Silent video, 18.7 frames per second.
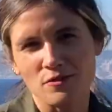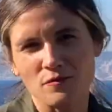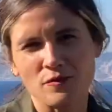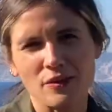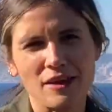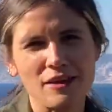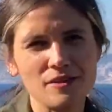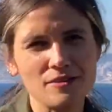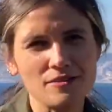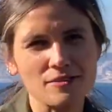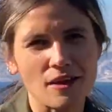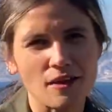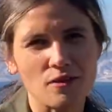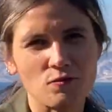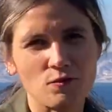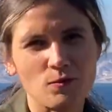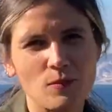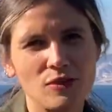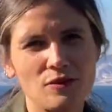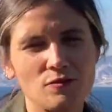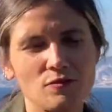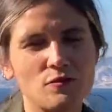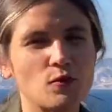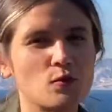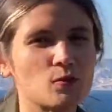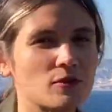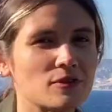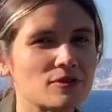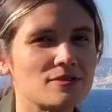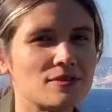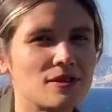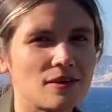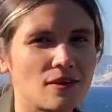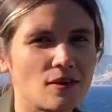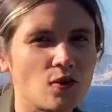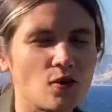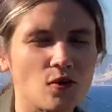of late, I've been
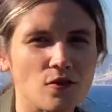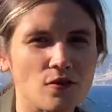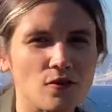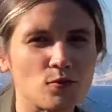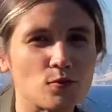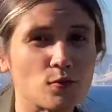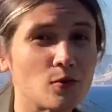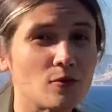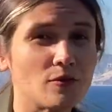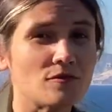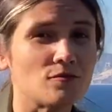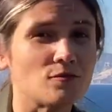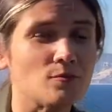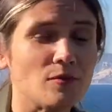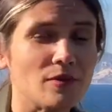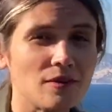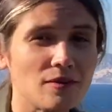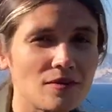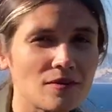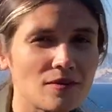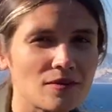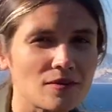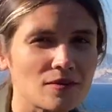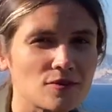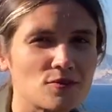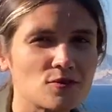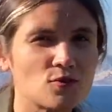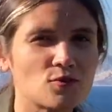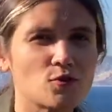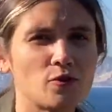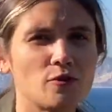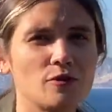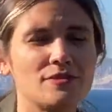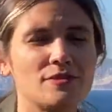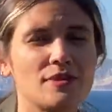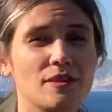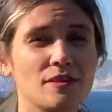focusing on the role of myth,
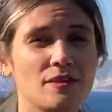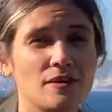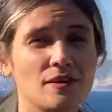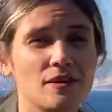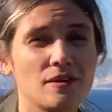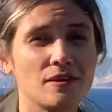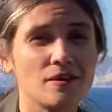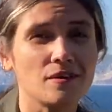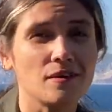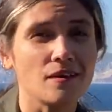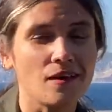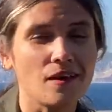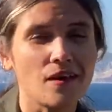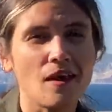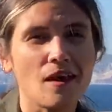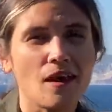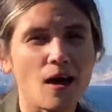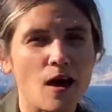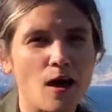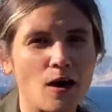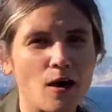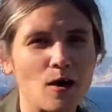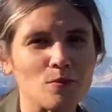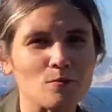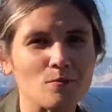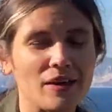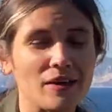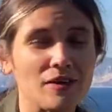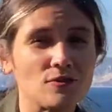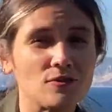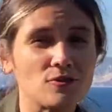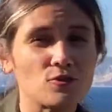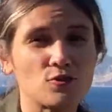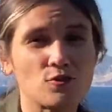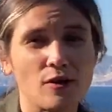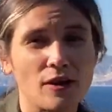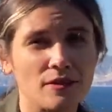storytelling,
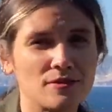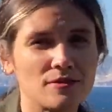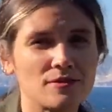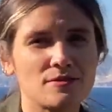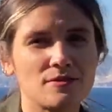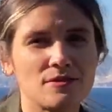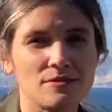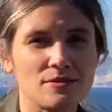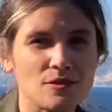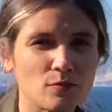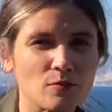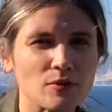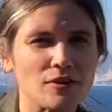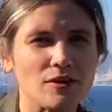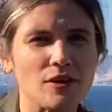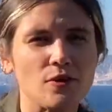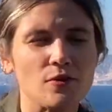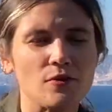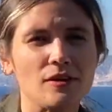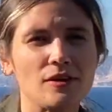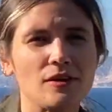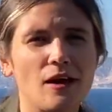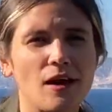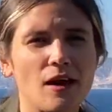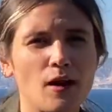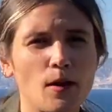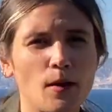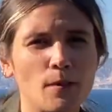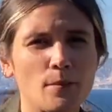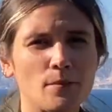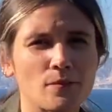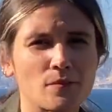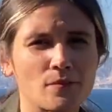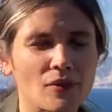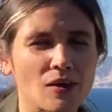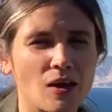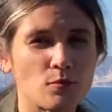and transdisciplinary
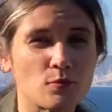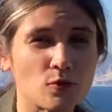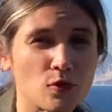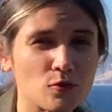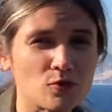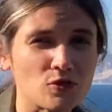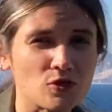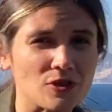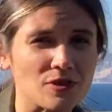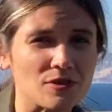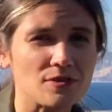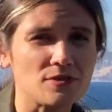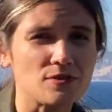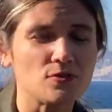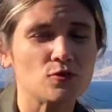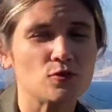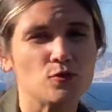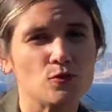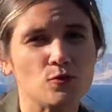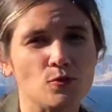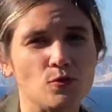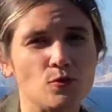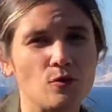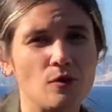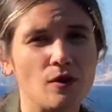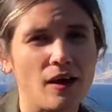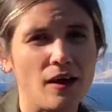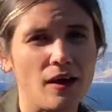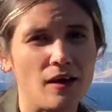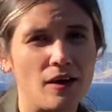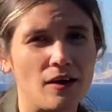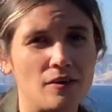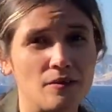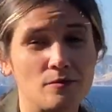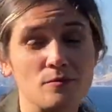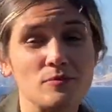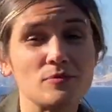approaches to
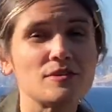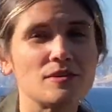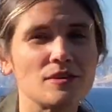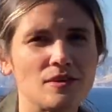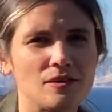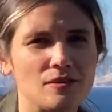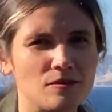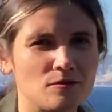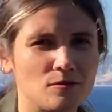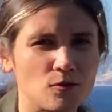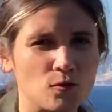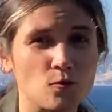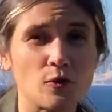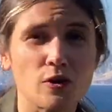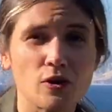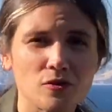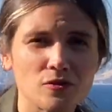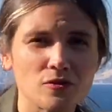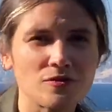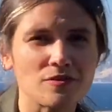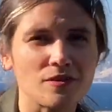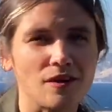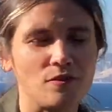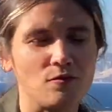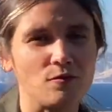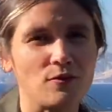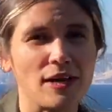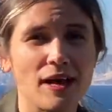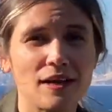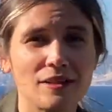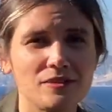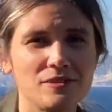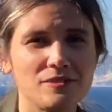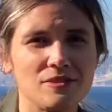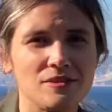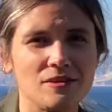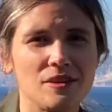seeing the world and
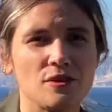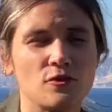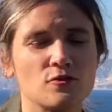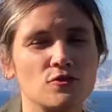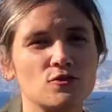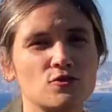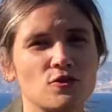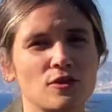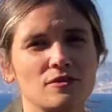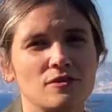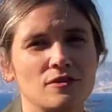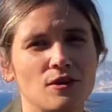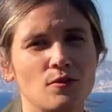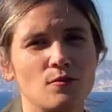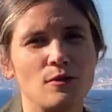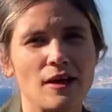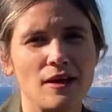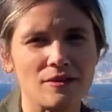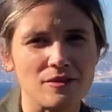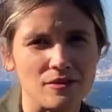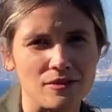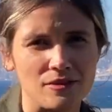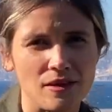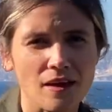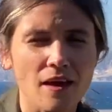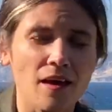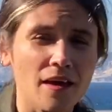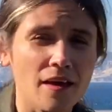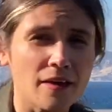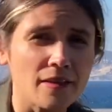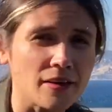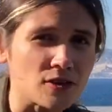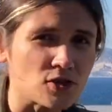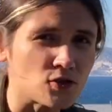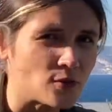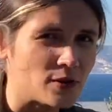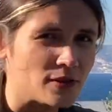reality and constructing a reality
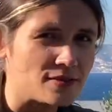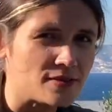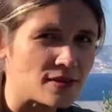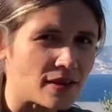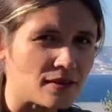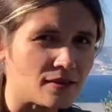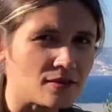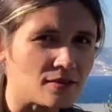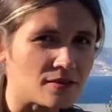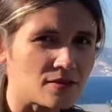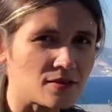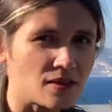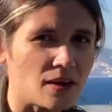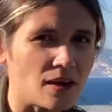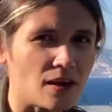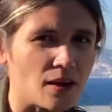that transcends